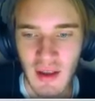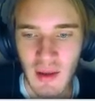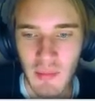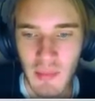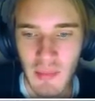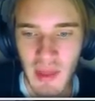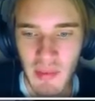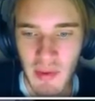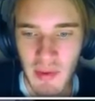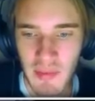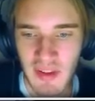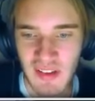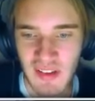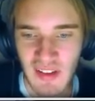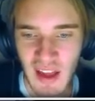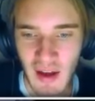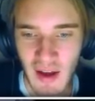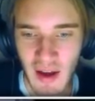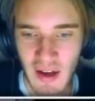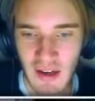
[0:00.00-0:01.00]
Maybe
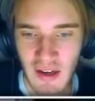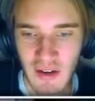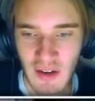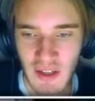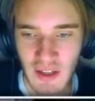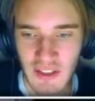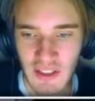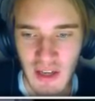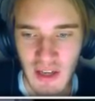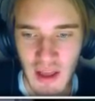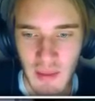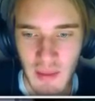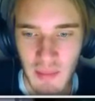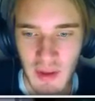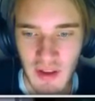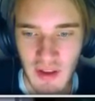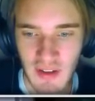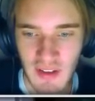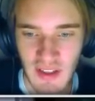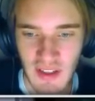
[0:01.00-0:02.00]
Misao had a grudge on him
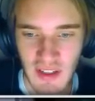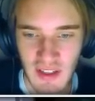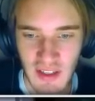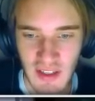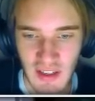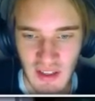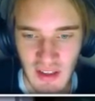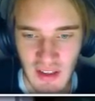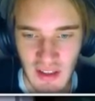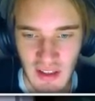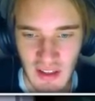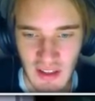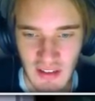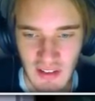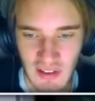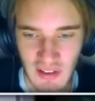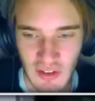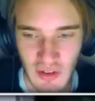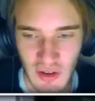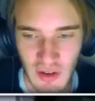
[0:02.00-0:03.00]
because he didn't
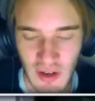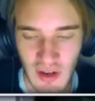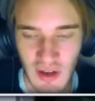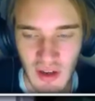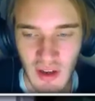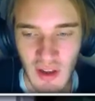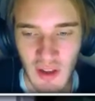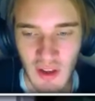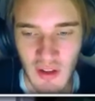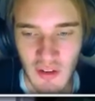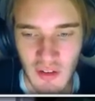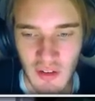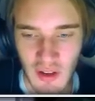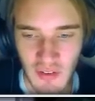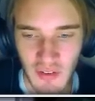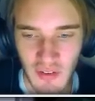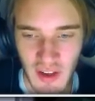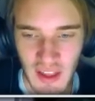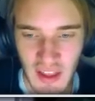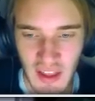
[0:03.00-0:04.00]
listen to her. So if
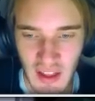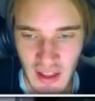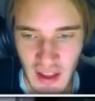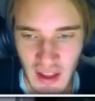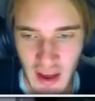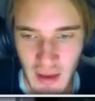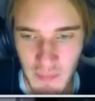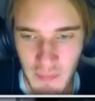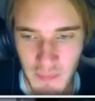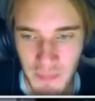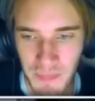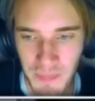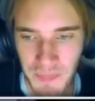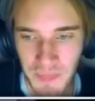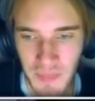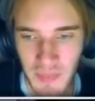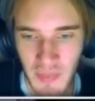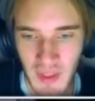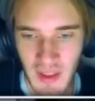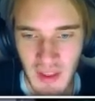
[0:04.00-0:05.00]
I kill him,
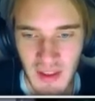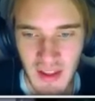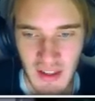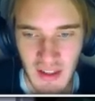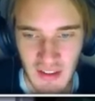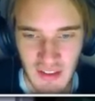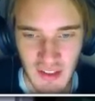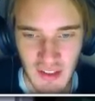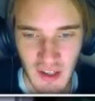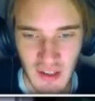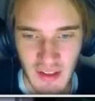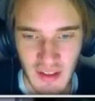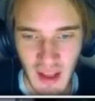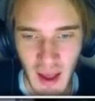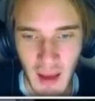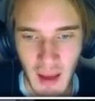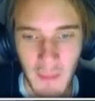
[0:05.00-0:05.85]
kill Sota.